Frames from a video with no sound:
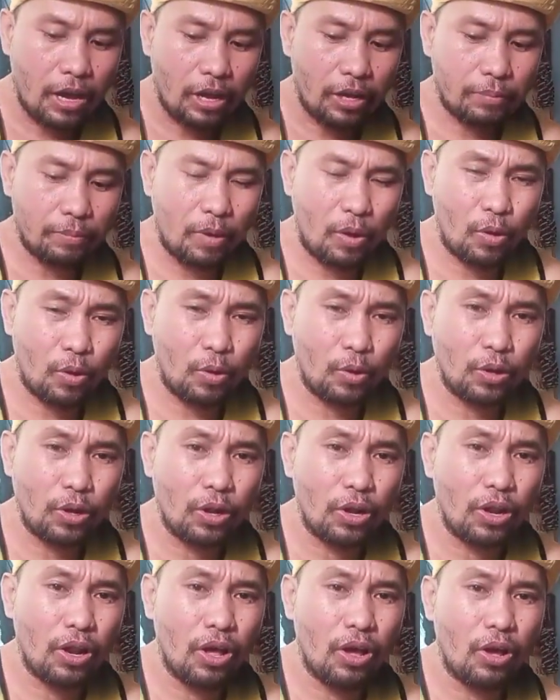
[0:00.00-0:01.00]
I'm
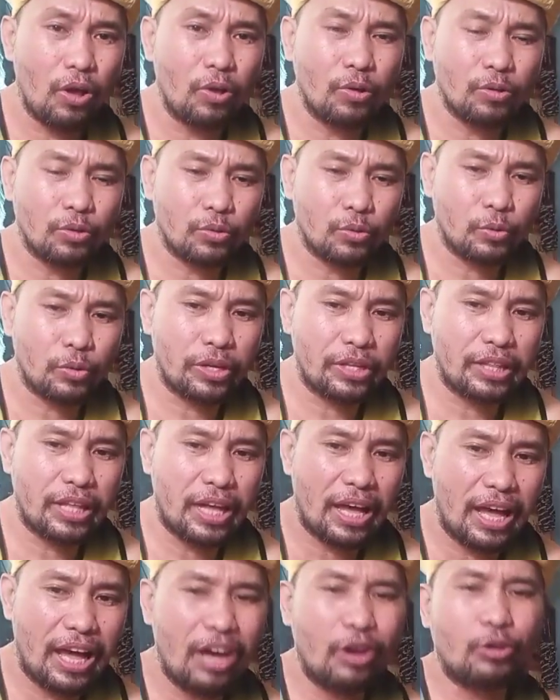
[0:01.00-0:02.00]
all alone
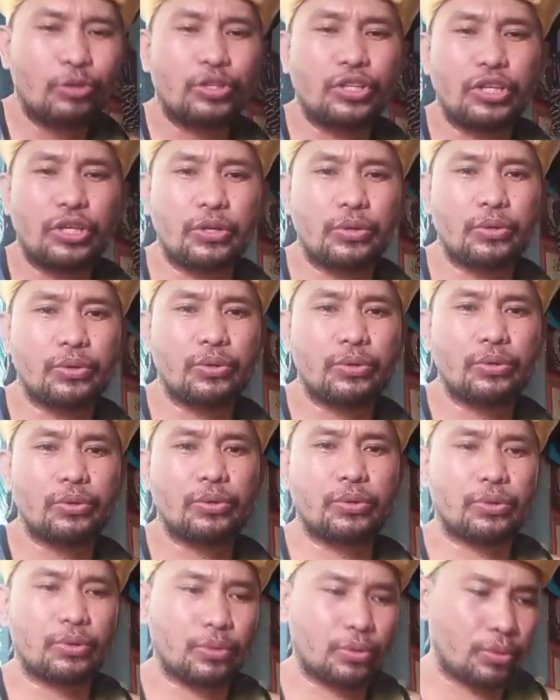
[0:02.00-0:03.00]
without you.